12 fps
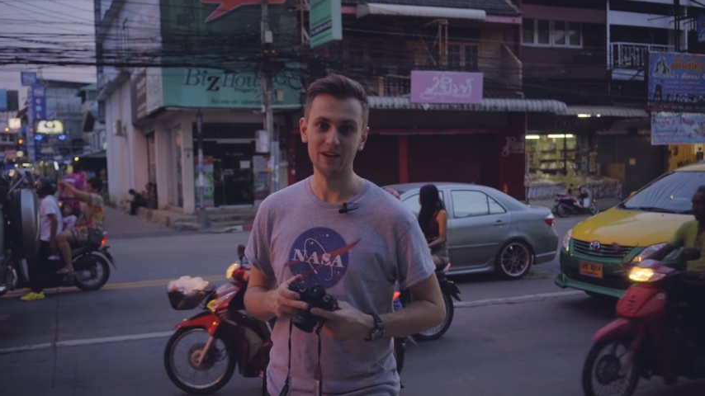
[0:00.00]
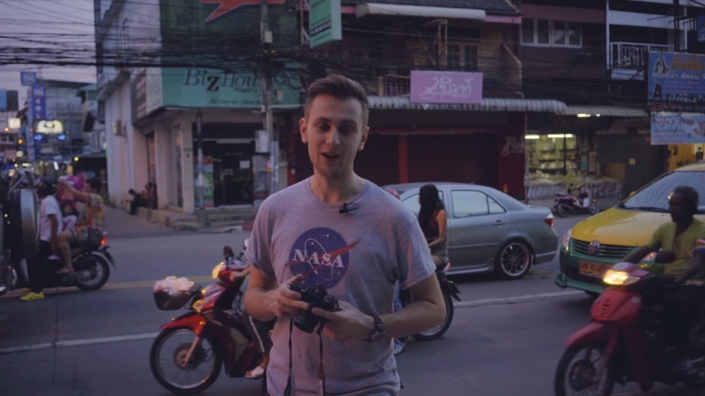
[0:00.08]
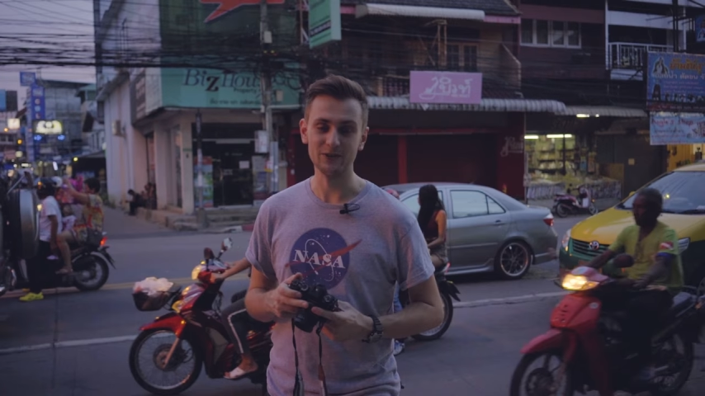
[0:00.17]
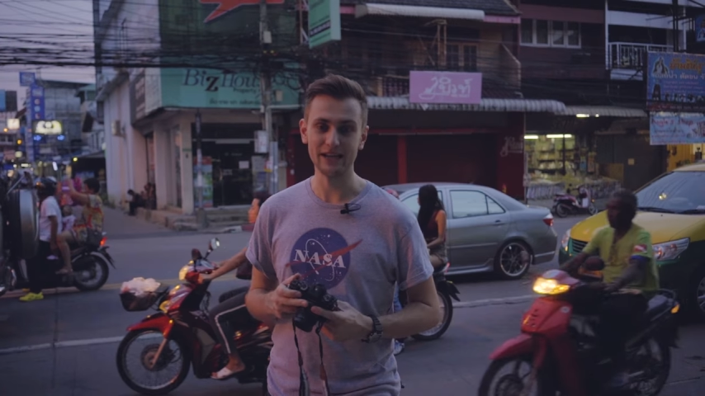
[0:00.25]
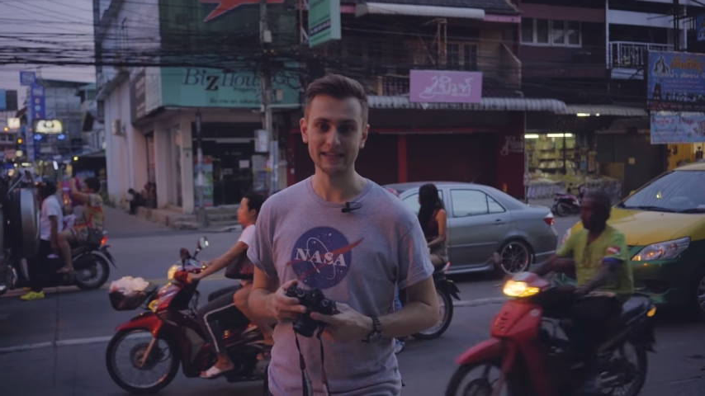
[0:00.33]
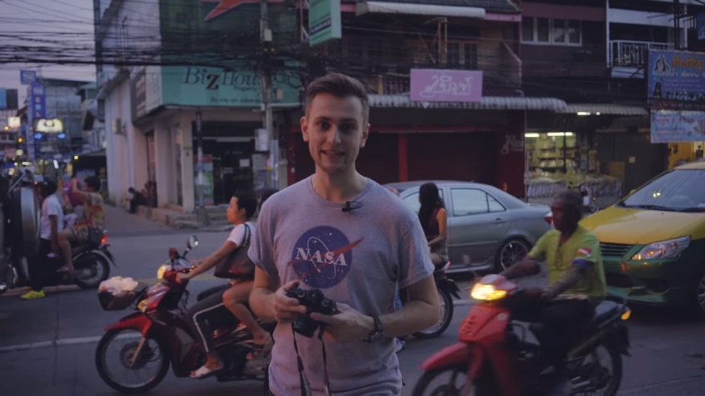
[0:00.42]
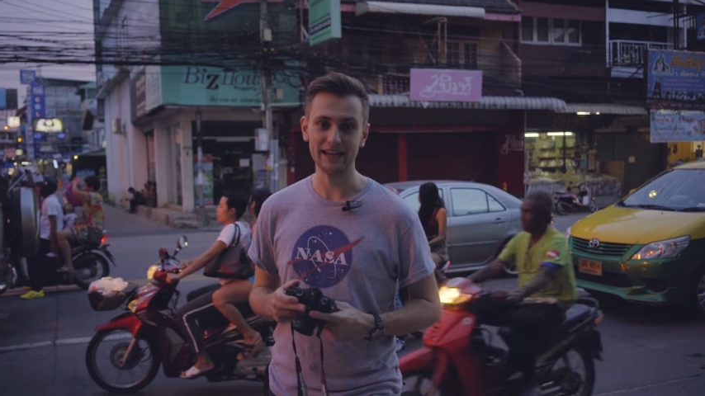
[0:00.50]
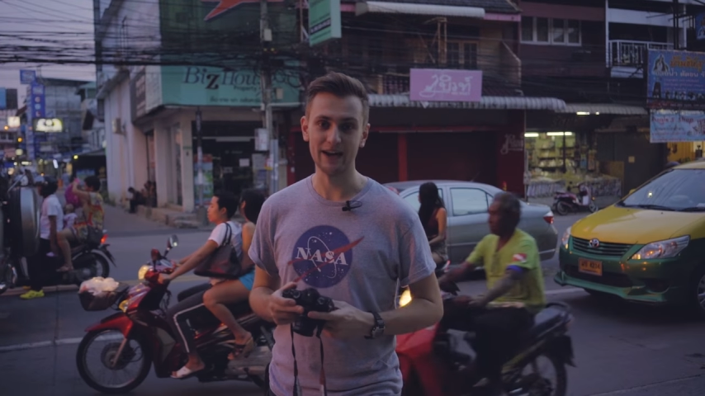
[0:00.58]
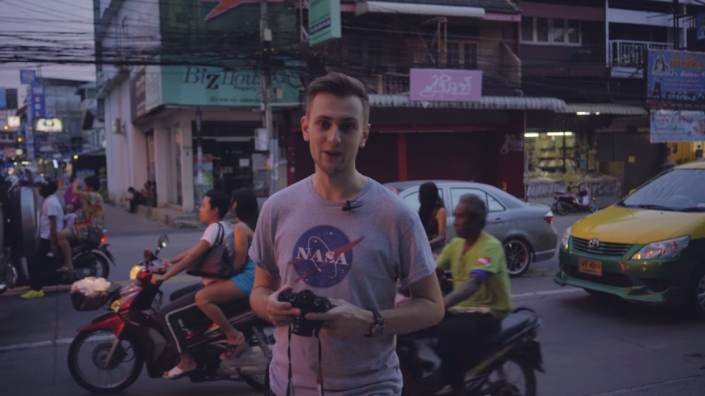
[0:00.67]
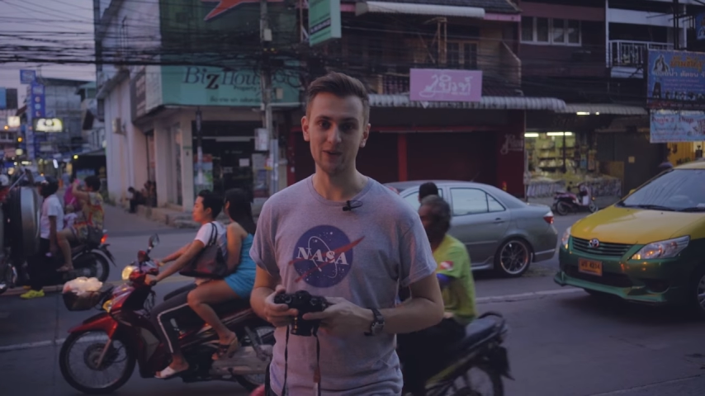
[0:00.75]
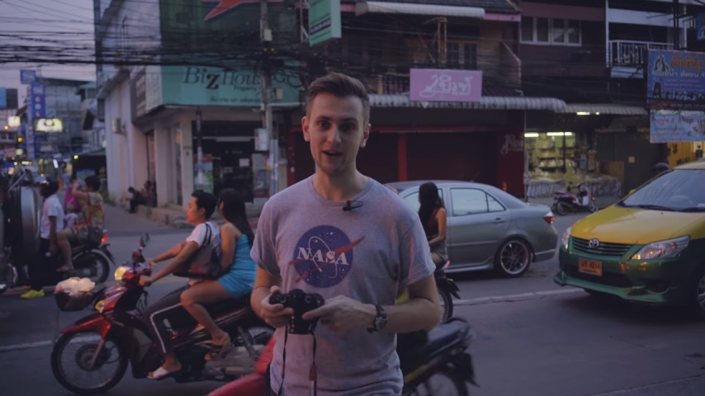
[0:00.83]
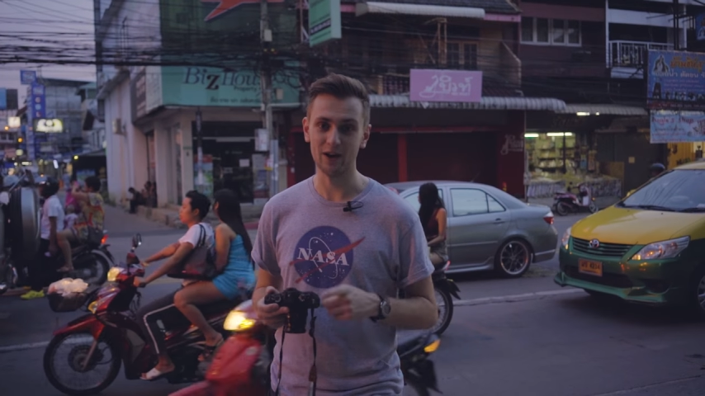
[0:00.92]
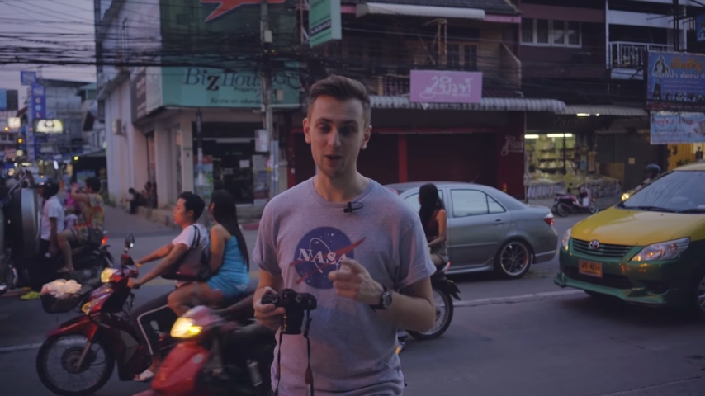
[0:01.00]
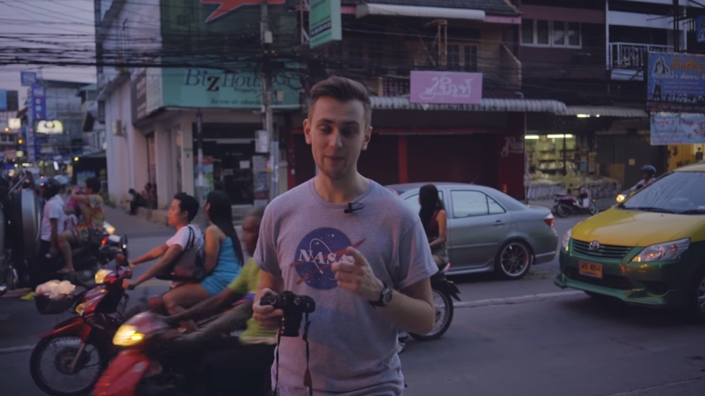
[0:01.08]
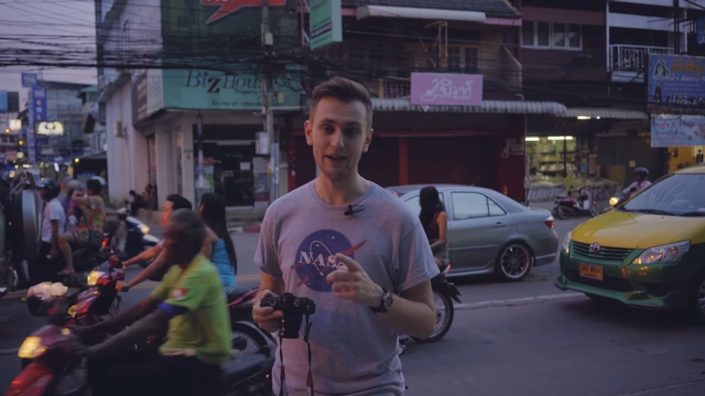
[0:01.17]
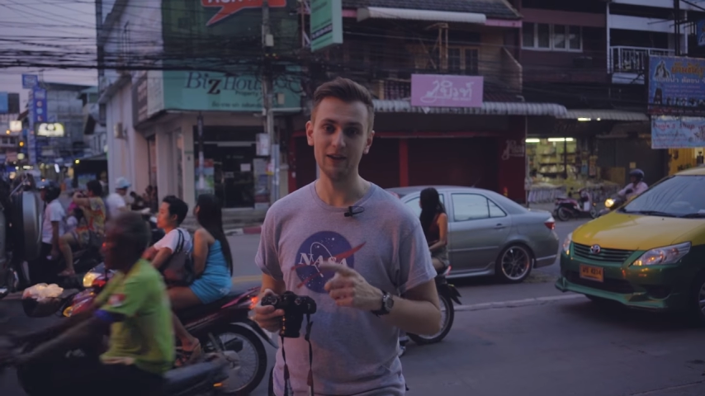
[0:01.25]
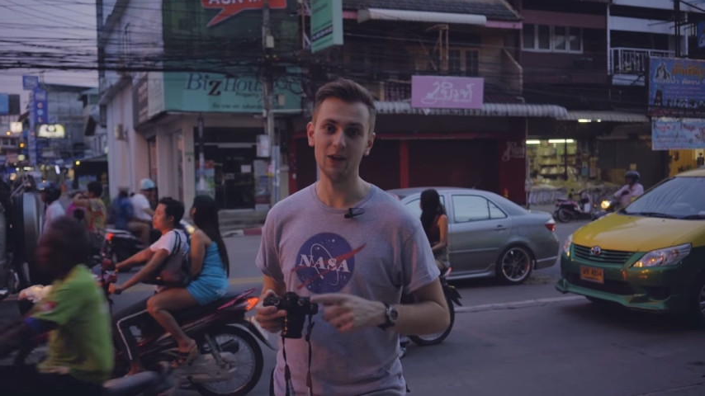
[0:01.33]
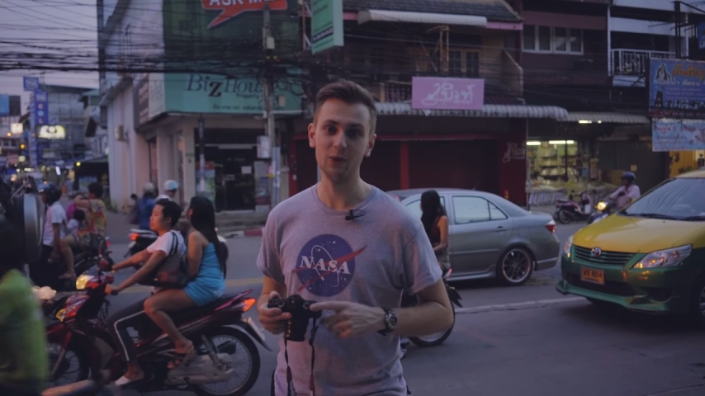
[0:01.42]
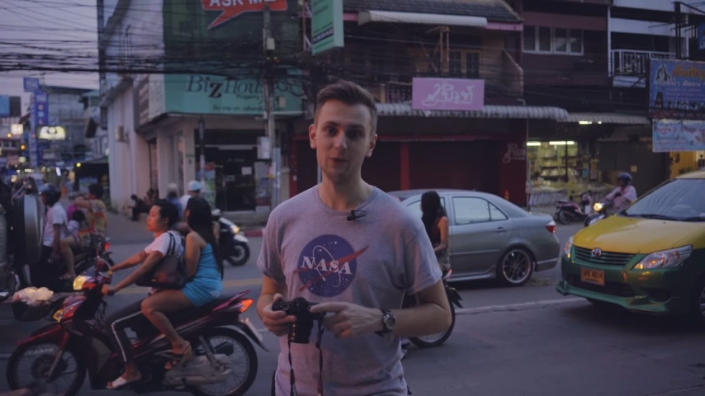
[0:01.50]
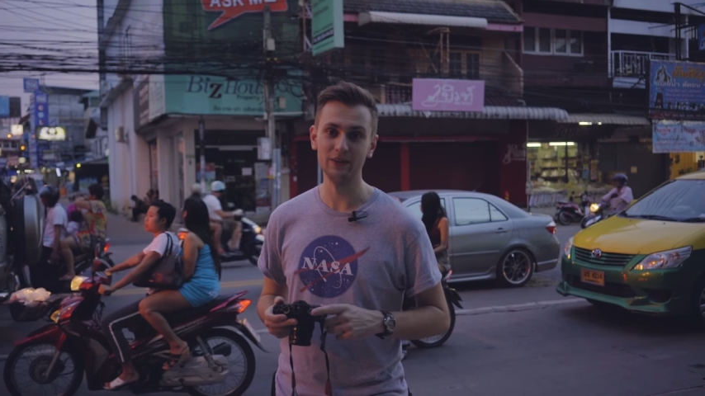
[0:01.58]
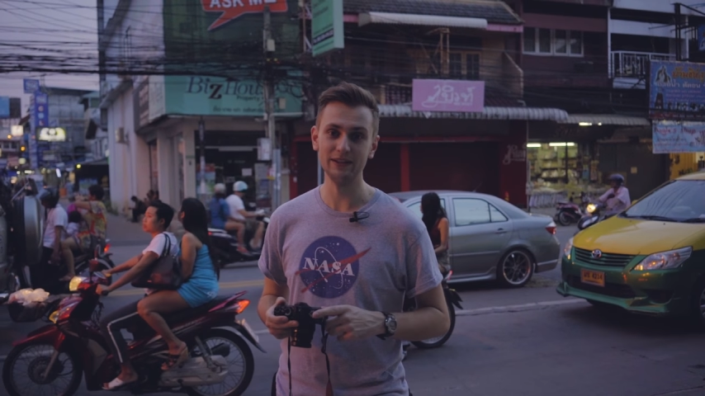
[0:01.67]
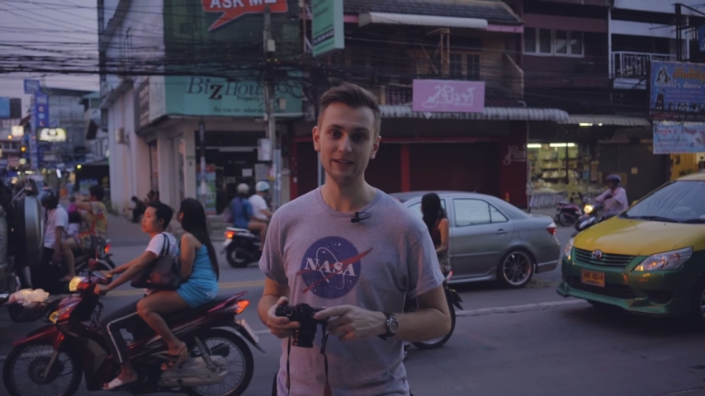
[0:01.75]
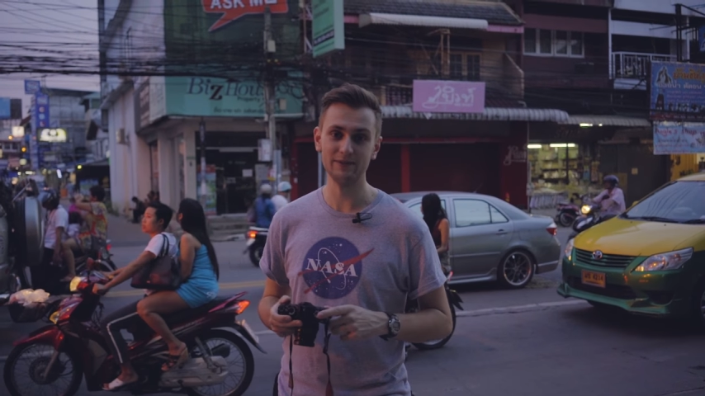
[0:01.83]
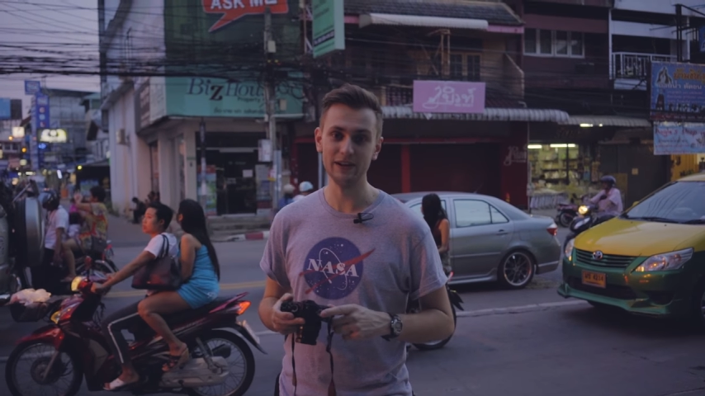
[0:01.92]
I'll test it out and I'll make another one
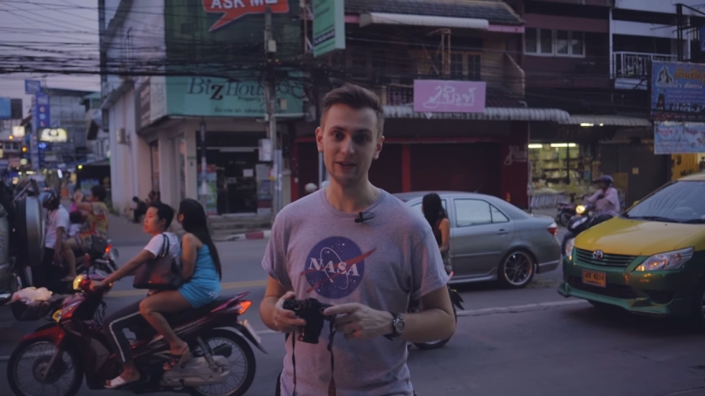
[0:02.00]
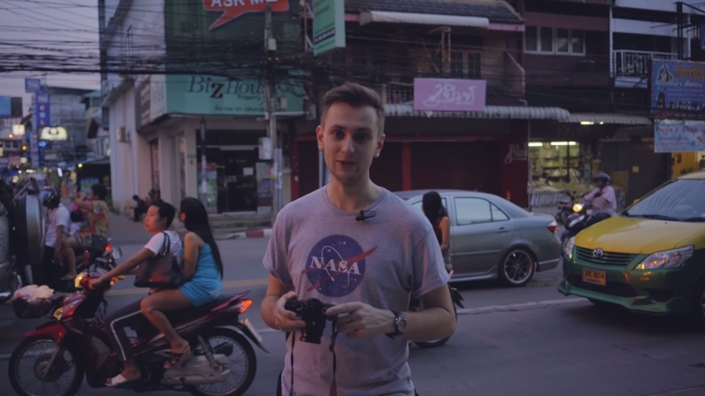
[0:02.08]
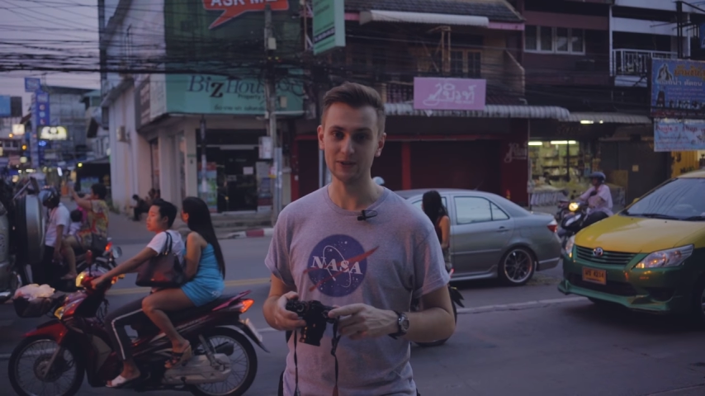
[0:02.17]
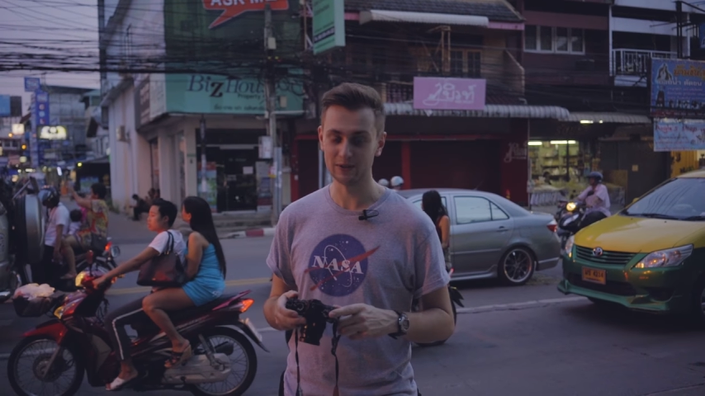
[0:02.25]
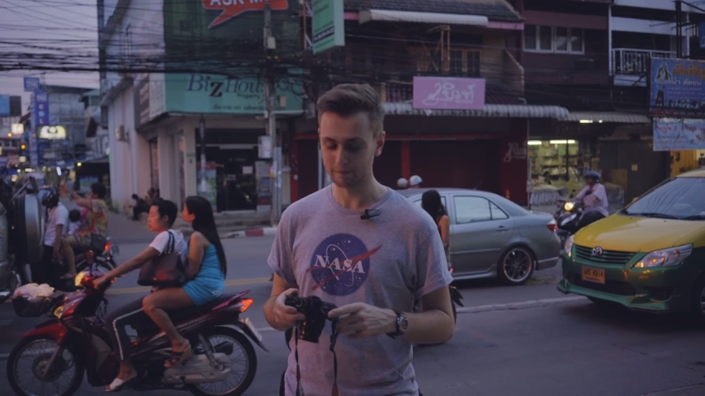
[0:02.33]
of these videos.